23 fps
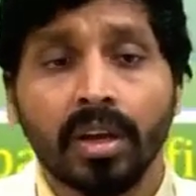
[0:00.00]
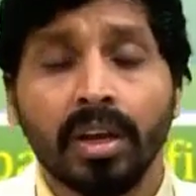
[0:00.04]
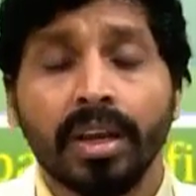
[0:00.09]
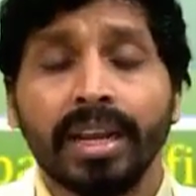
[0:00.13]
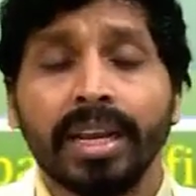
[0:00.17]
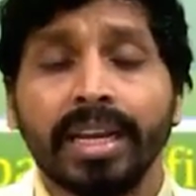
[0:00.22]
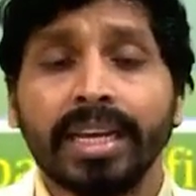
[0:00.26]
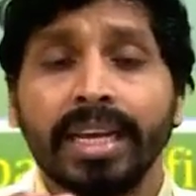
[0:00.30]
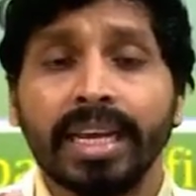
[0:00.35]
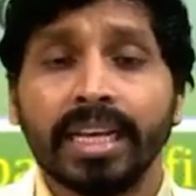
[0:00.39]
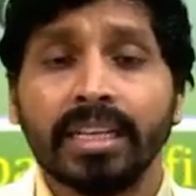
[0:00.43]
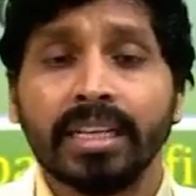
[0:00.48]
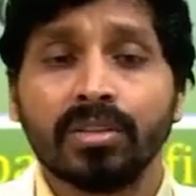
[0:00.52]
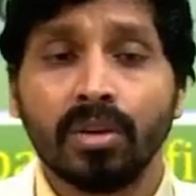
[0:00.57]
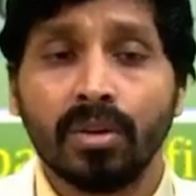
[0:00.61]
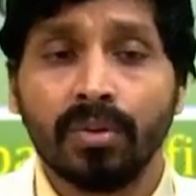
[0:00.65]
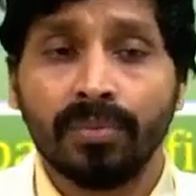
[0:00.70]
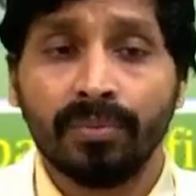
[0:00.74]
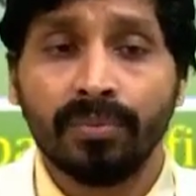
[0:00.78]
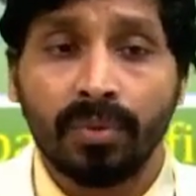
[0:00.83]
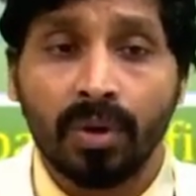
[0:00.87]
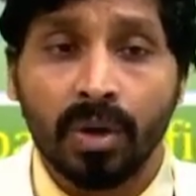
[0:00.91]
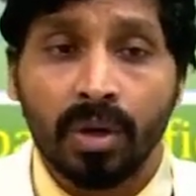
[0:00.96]
In case of
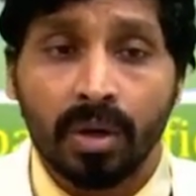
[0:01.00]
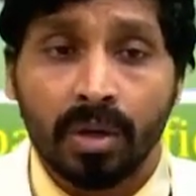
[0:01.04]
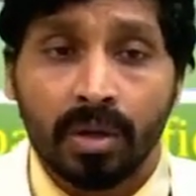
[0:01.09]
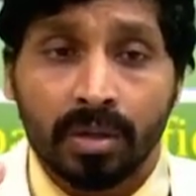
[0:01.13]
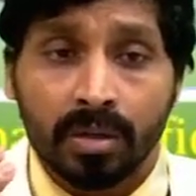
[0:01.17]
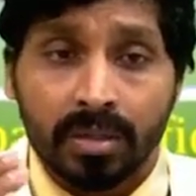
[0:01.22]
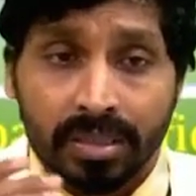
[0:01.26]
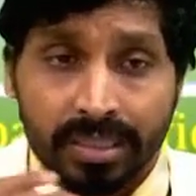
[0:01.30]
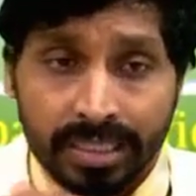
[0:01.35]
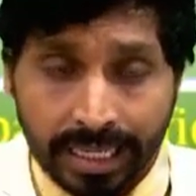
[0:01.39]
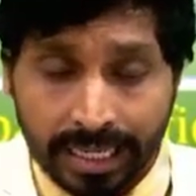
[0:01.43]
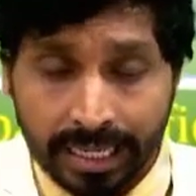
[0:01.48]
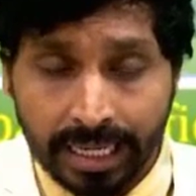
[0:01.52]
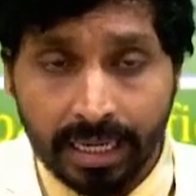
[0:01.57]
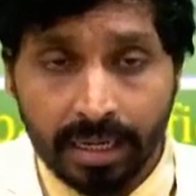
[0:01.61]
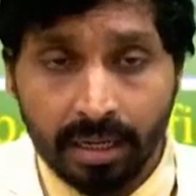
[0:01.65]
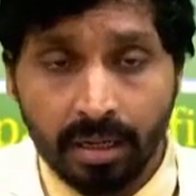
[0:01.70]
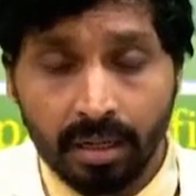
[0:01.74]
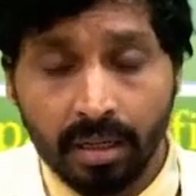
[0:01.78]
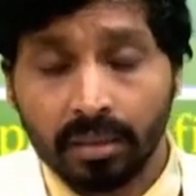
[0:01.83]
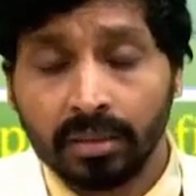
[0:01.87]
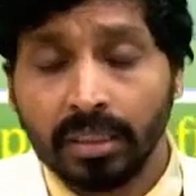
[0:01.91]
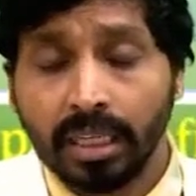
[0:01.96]

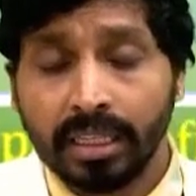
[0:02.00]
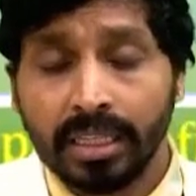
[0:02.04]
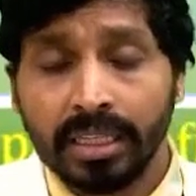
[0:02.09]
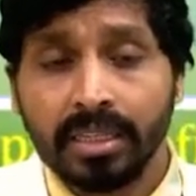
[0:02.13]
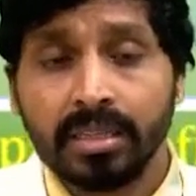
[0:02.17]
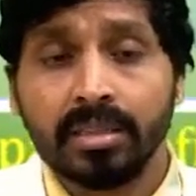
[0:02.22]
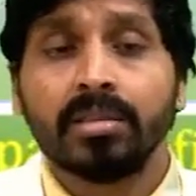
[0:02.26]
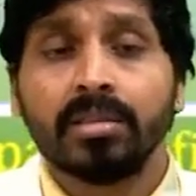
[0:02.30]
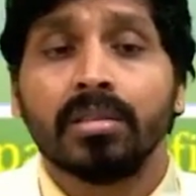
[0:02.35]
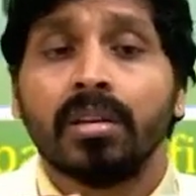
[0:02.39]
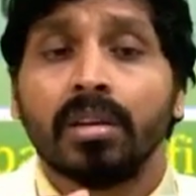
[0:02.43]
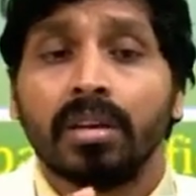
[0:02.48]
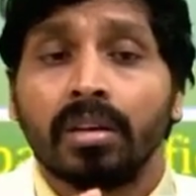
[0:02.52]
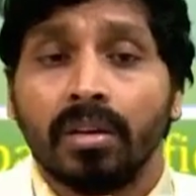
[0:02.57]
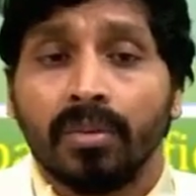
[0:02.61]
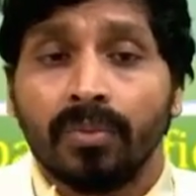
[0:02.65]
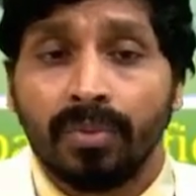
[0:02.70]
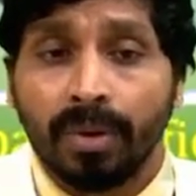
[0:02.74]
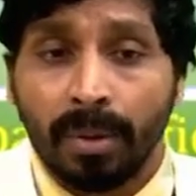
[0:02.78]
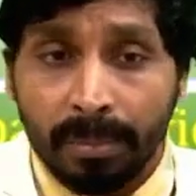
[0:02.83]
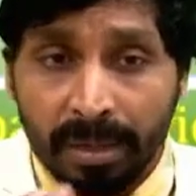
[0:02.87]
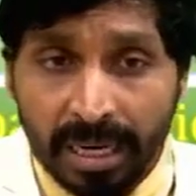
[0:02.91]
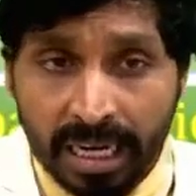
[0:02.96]
Second, that is
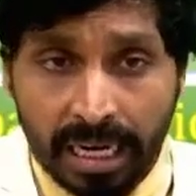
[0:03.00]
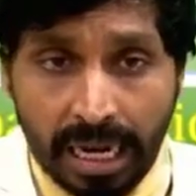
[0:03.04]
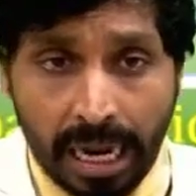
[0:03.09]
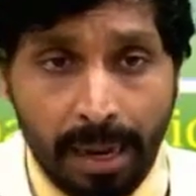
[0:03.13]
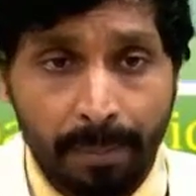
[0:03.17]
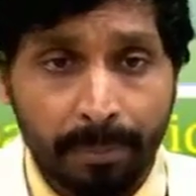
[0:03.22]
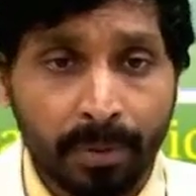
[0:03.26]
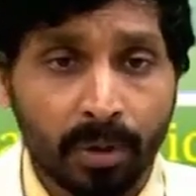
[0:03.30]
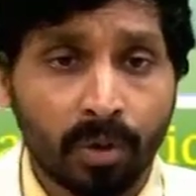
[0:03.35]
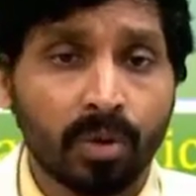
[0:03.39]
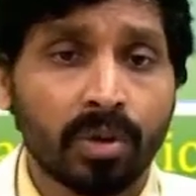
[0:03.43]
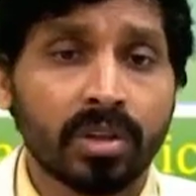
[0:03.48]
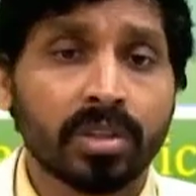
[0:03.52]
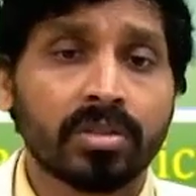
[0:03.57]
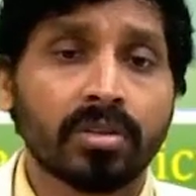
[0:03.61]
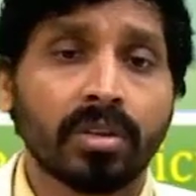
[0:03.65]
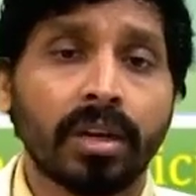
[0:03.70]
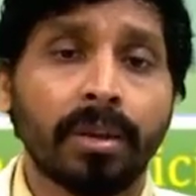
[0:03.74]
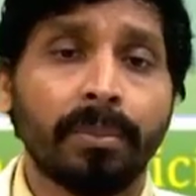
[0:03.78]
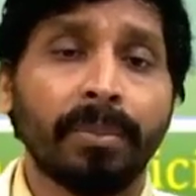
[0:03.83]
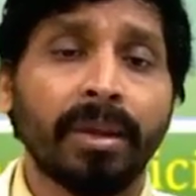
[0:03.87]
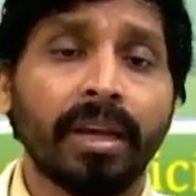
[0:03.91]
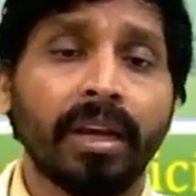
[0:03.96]
familial
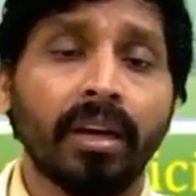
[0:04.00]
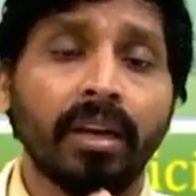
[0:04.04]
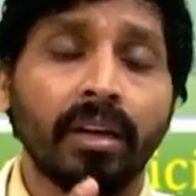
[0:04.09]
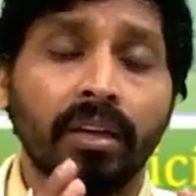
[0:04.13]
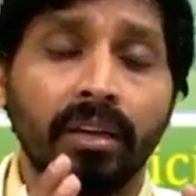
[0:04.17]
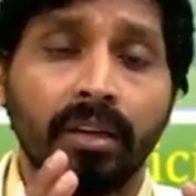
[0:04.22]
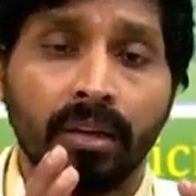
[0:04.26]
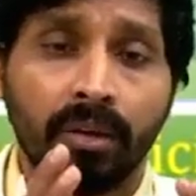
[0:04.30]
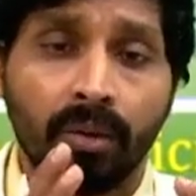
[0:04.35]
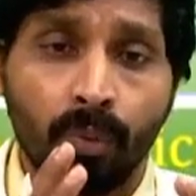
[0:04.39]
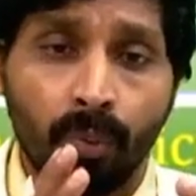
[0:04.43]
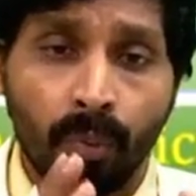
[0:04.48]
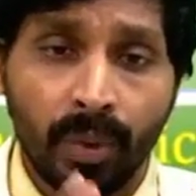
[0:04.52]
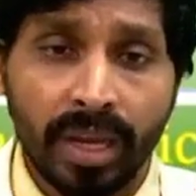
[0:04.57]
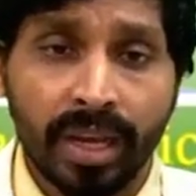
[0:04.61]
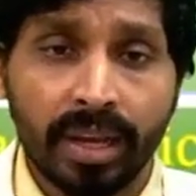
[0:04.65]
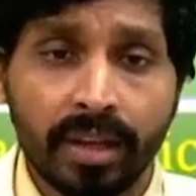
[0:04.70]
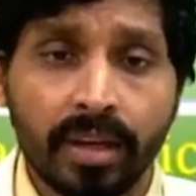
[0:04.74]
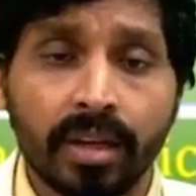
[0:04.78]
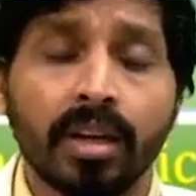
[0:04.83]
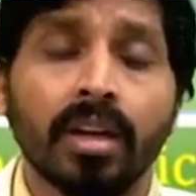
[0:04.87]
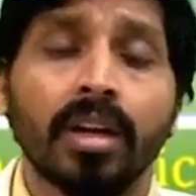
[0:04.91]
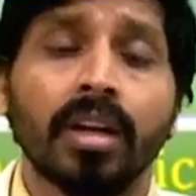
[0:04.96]
hypercholesterolemia,
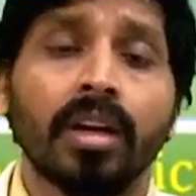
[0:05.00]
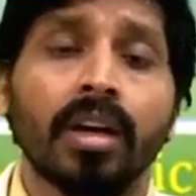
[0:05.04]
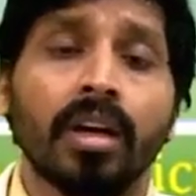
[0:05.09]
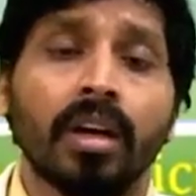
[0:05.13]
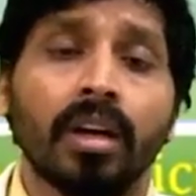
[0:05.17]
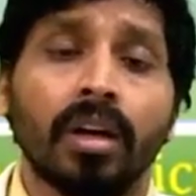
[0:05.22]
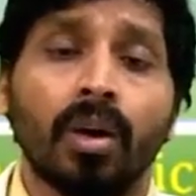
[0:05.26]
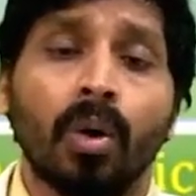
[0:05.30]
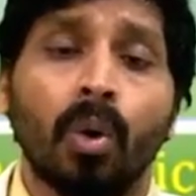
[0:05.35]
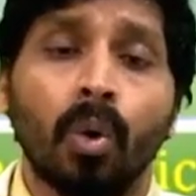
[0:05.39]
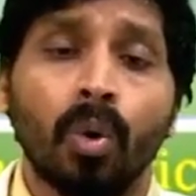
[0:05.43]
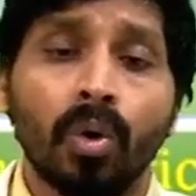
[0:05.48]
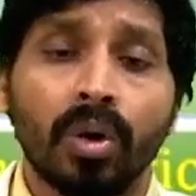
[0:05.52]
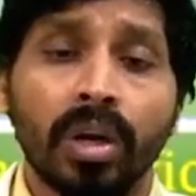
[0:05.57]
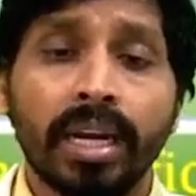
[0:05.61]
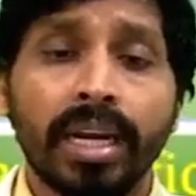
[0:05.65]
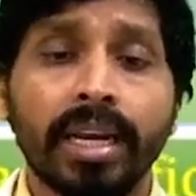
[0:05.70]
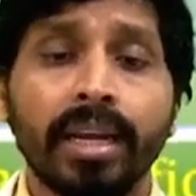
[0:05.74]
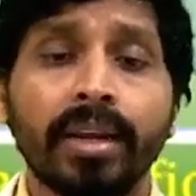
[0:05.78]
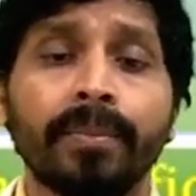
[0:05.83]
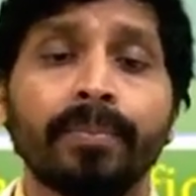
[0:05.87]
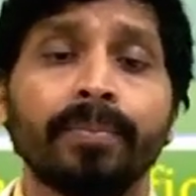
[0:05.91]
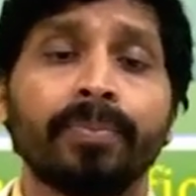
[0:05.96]
where
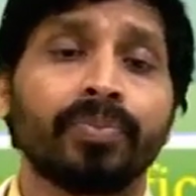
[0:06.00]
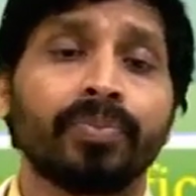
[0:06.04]
only